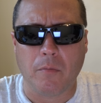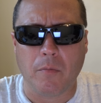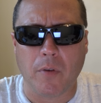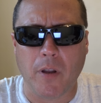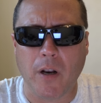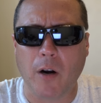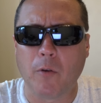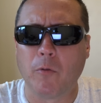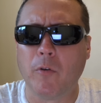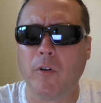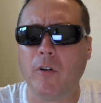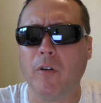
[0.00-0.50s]

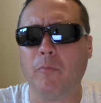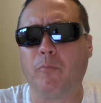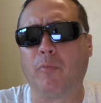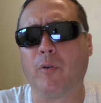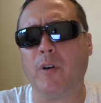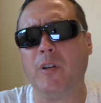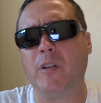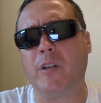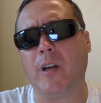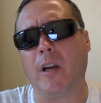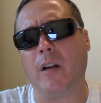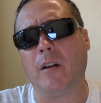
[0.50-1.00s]
And I really
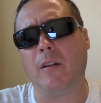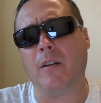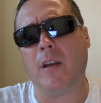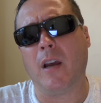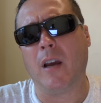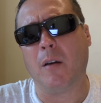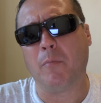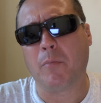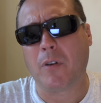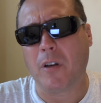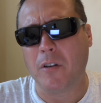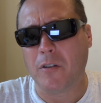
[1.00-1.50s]
appreciated
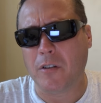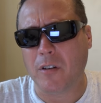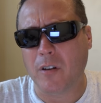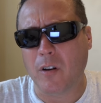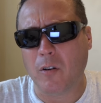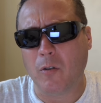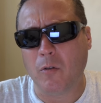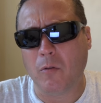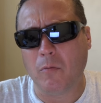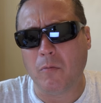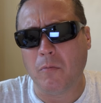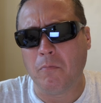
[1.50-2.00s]
that, because, you
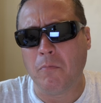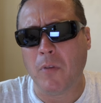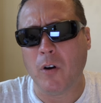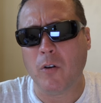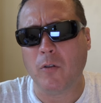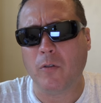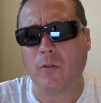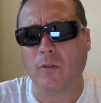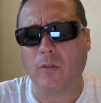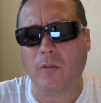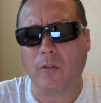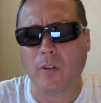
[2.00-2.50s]
know,
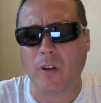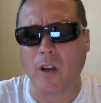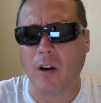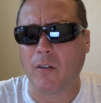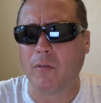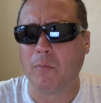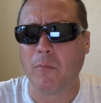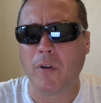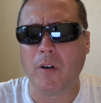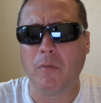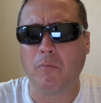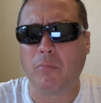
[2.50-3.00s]
most
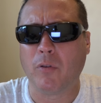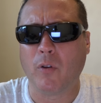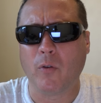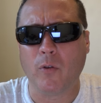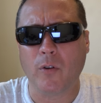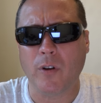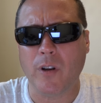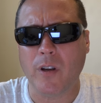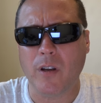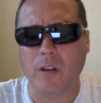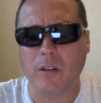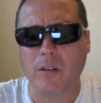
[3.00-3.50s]
government
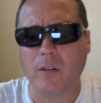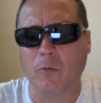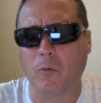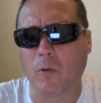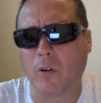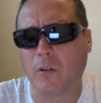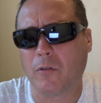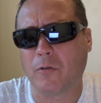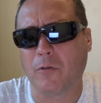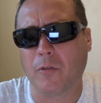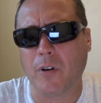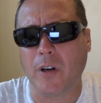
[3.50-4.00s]
employees that
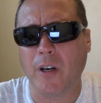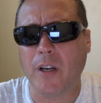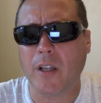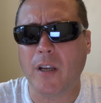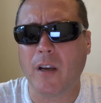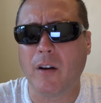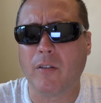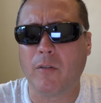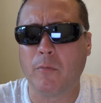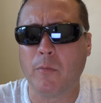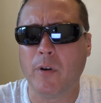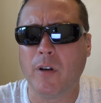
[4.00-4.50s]
work for any
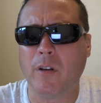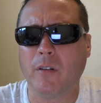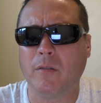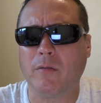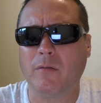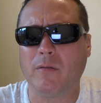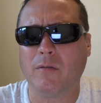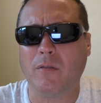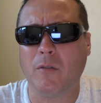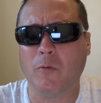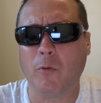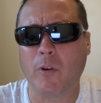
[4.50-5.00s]
government,
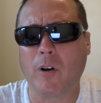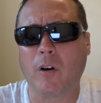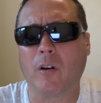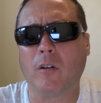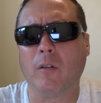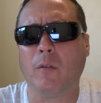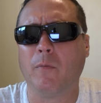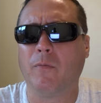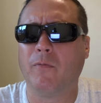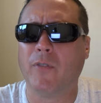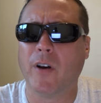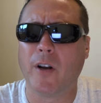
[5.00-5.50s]
we
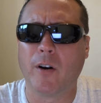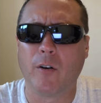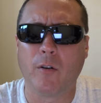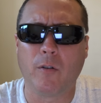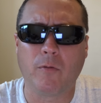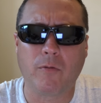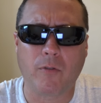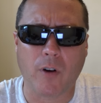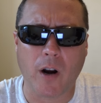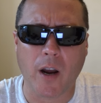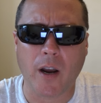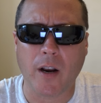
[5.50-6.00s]
call them Federal
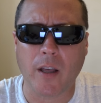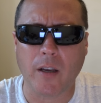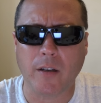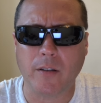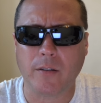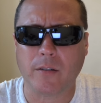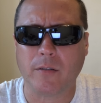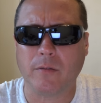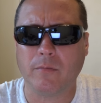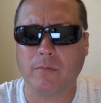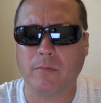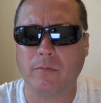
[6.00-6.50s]

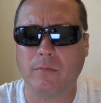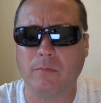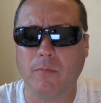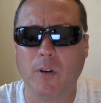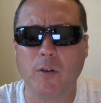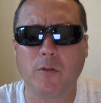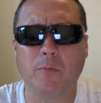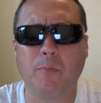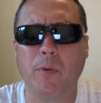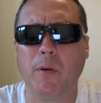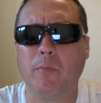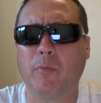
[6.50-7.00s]
Fridays.
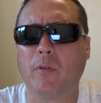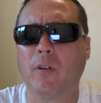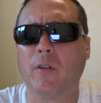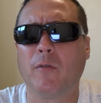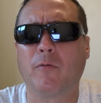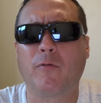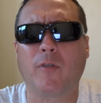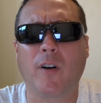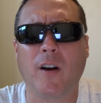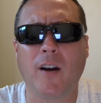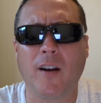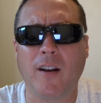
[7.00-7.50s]
Most people
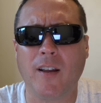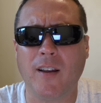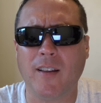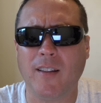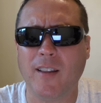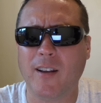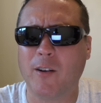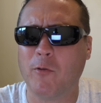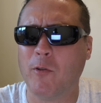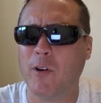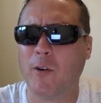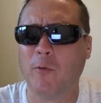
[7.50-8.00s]
on Friday,
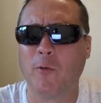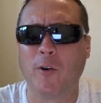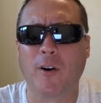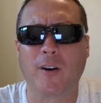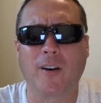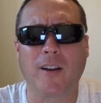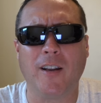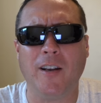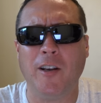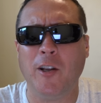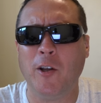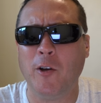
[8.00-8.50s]
they quit
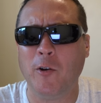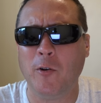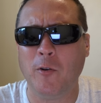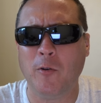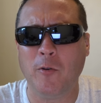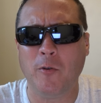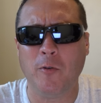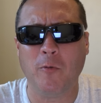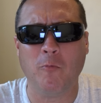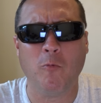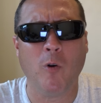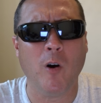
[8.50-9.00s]
work at
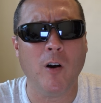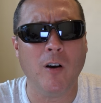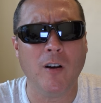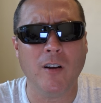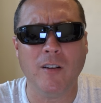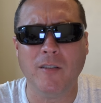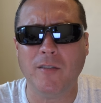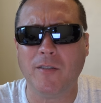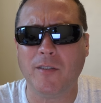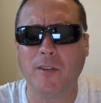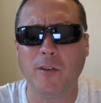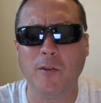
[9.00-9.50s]
noon,
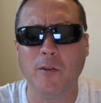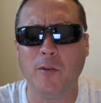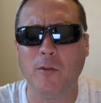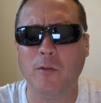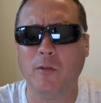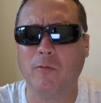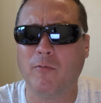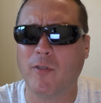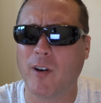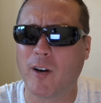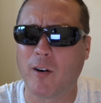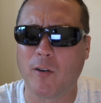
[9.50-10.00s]
1,
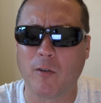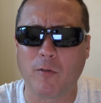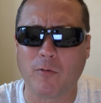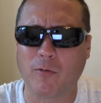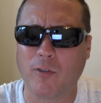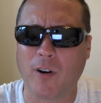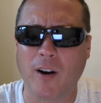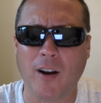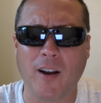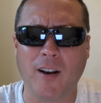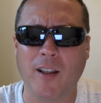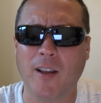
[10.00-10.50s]
2. Federal
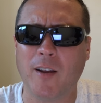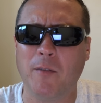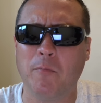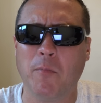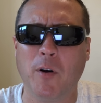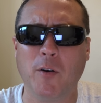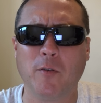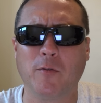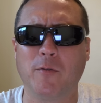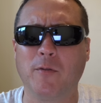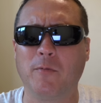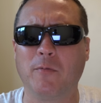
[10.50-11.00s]
Friday,
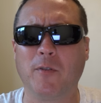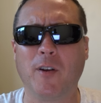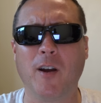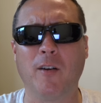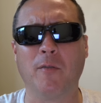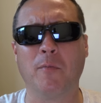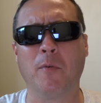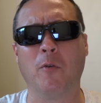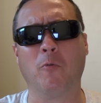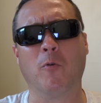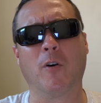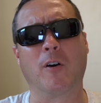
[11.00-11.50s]
most
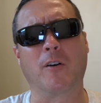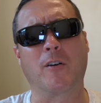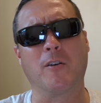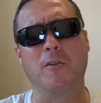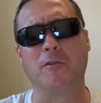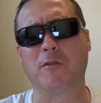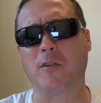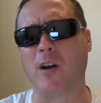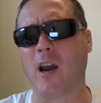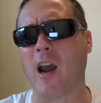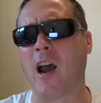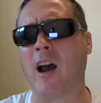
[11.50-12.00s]
government
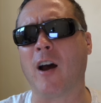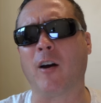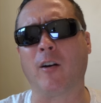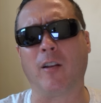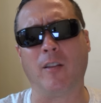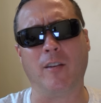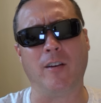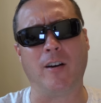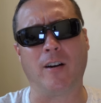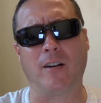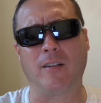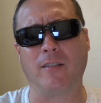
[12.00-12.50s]
workers are out
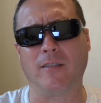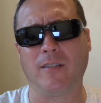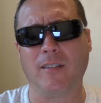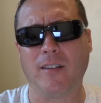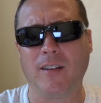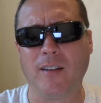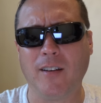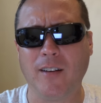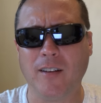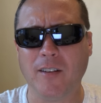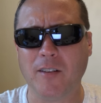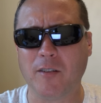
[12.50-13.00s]
of there,
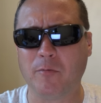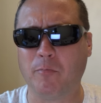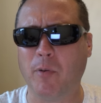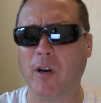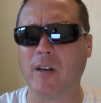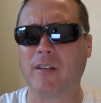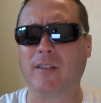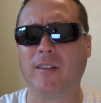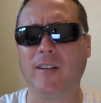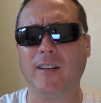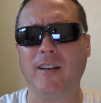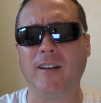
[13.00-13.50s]

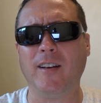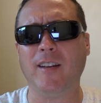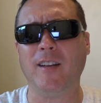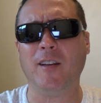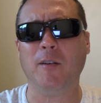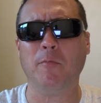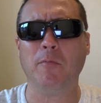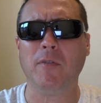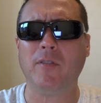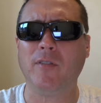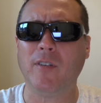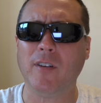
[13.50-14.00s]
especially in an
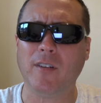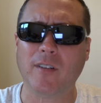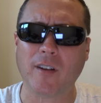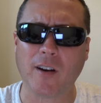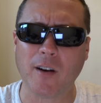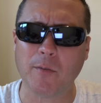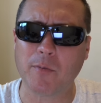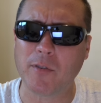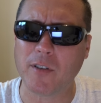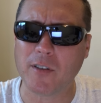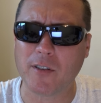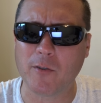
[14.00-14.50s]

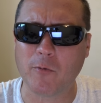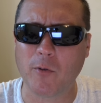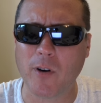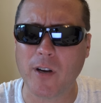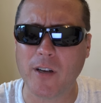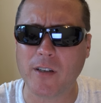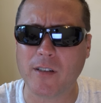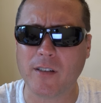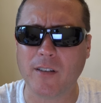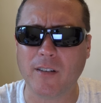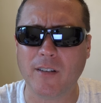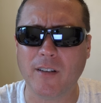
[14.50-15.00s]
embassy-type
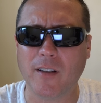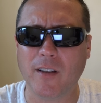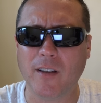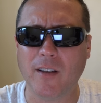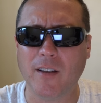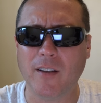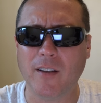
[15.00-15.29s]
situation.